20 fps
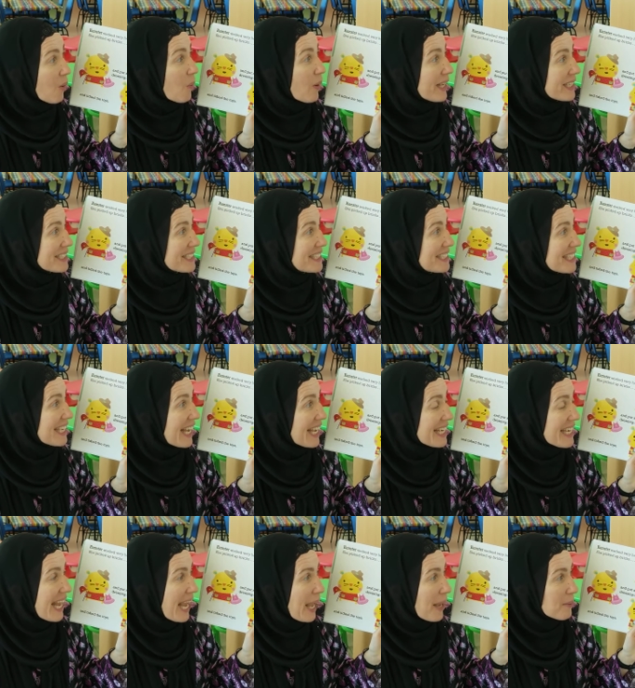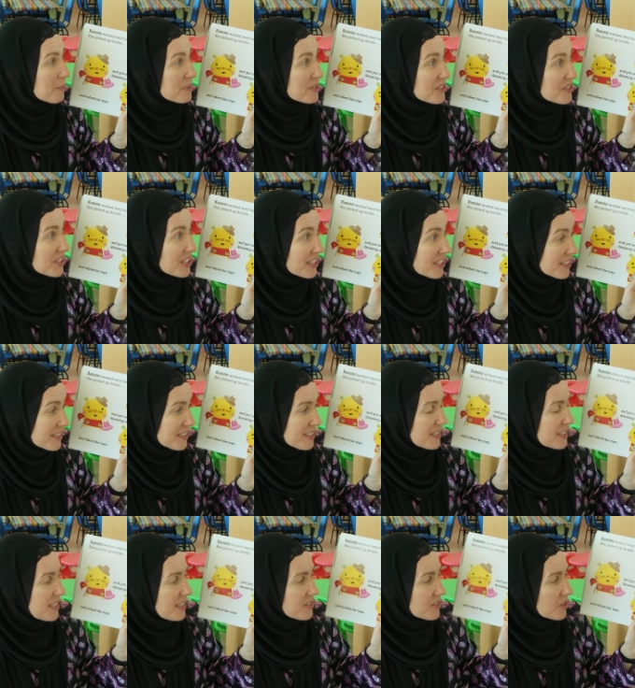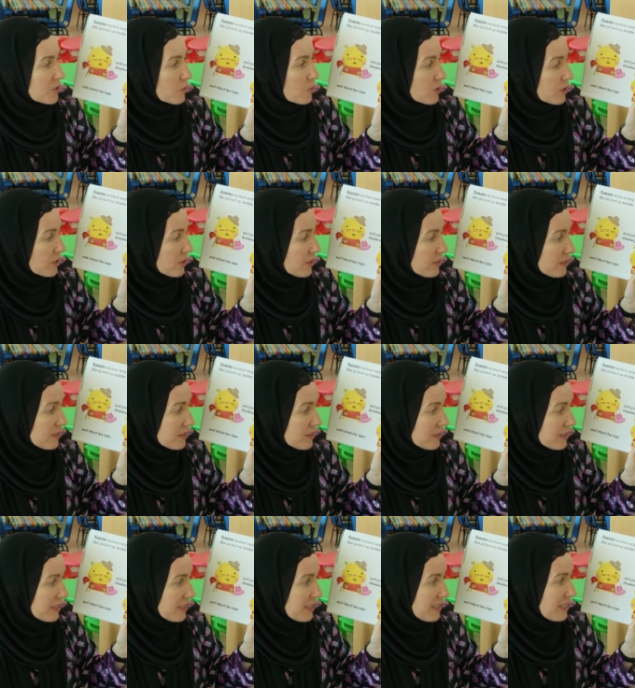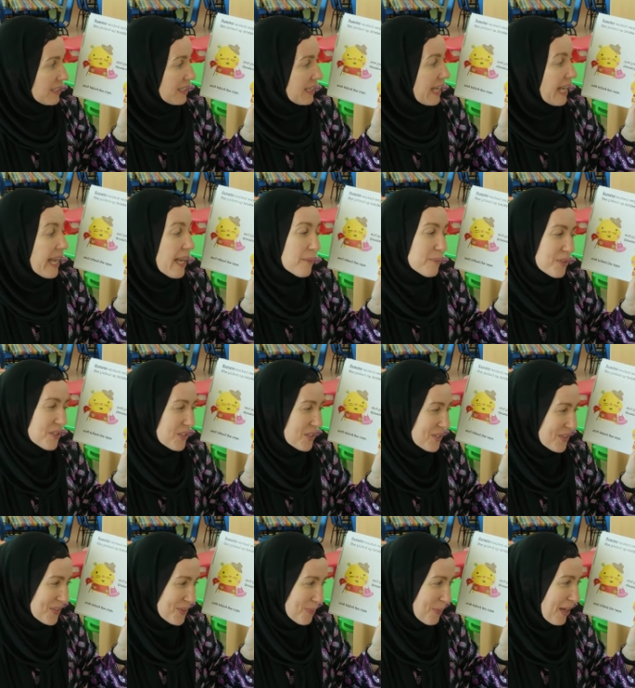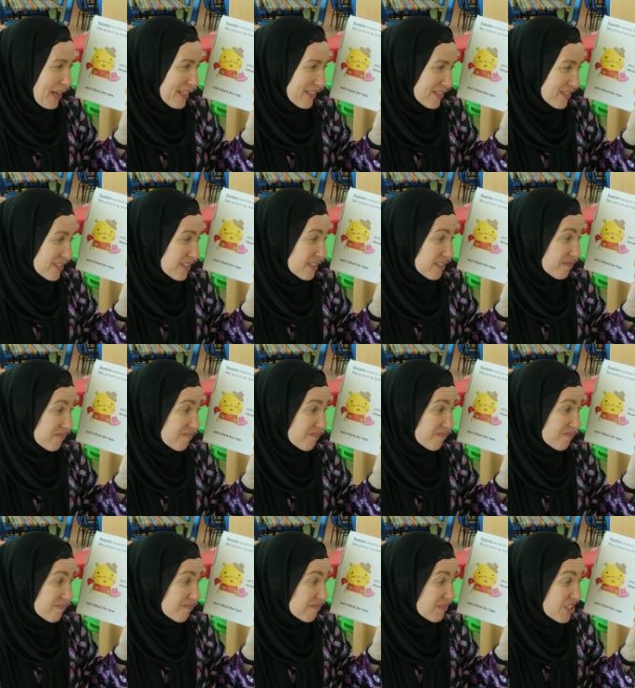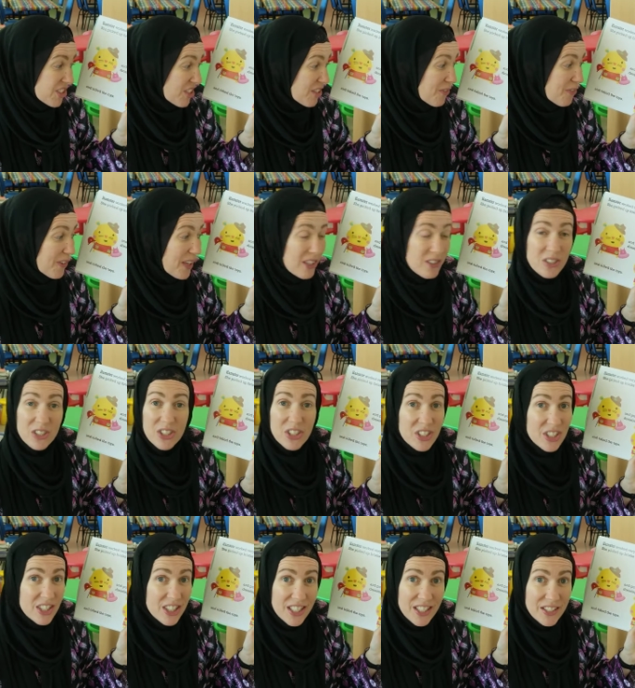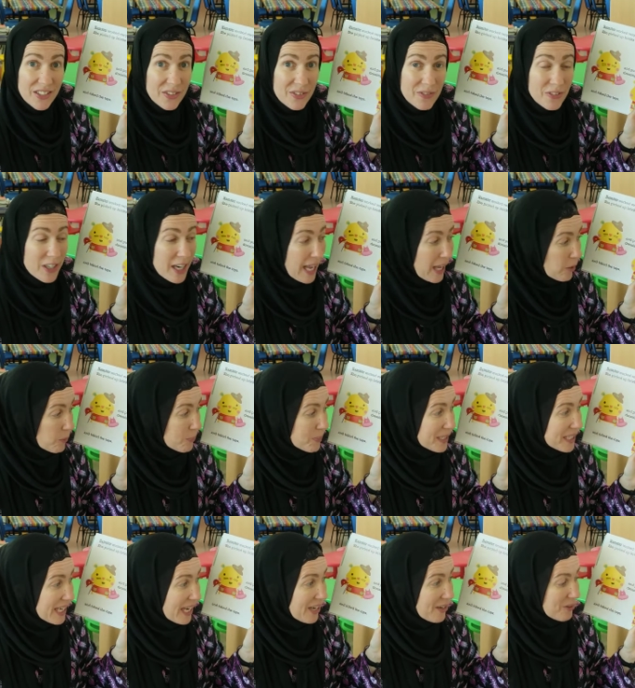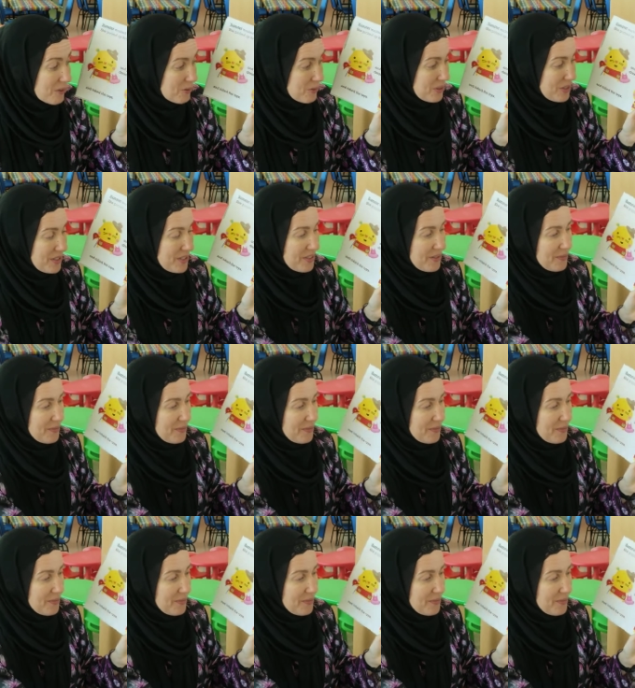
Well done, Hamster, said Squirrel. Hamster smiled. She felt good for helping out.